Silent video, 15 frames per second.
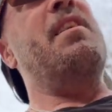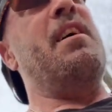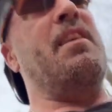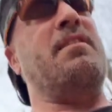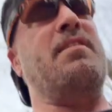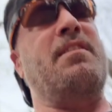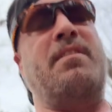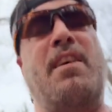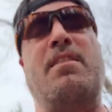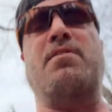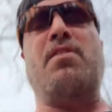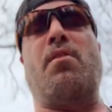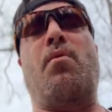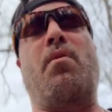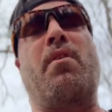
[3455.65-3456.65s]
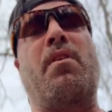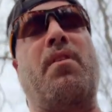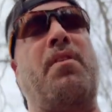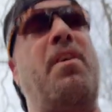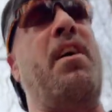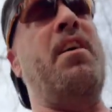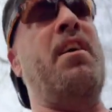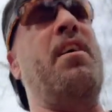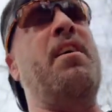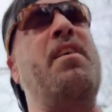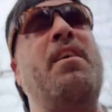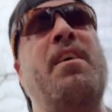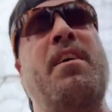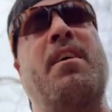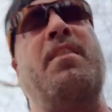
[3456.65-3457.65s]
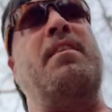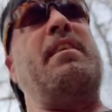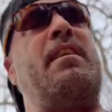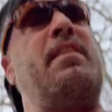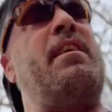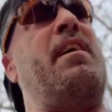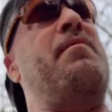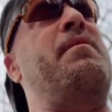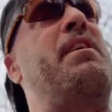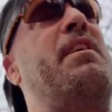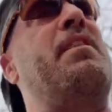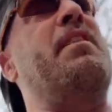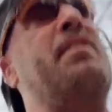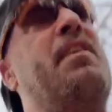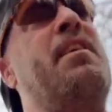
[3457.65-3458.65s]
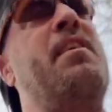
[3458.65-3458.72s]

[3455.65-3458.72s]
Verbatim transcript: It's a digital world. I mean,